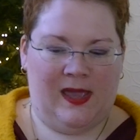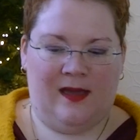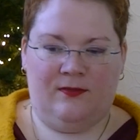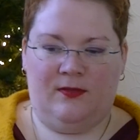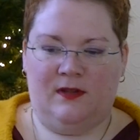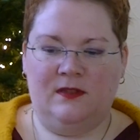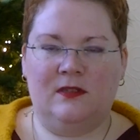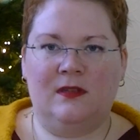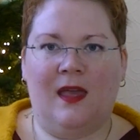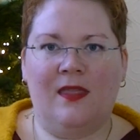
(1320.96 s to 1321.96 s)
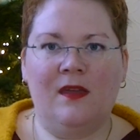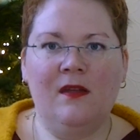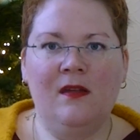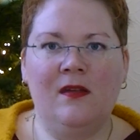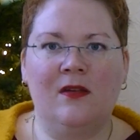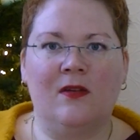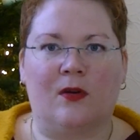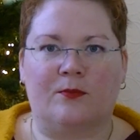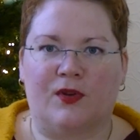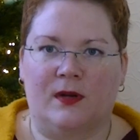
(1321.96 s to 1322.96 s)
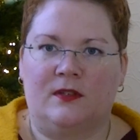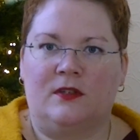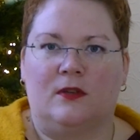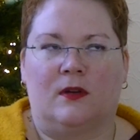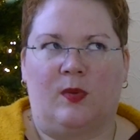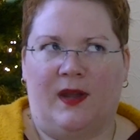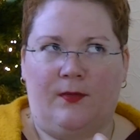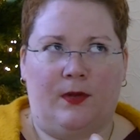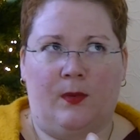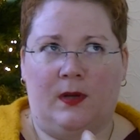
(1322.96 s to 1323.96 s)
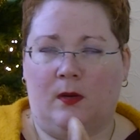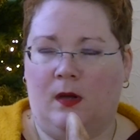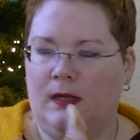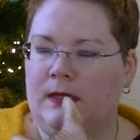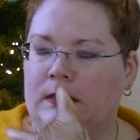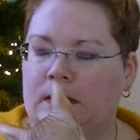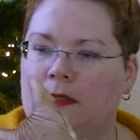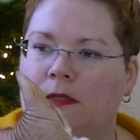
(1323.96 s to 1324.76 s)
have lunch together, or brunch, or whatever you want to call it.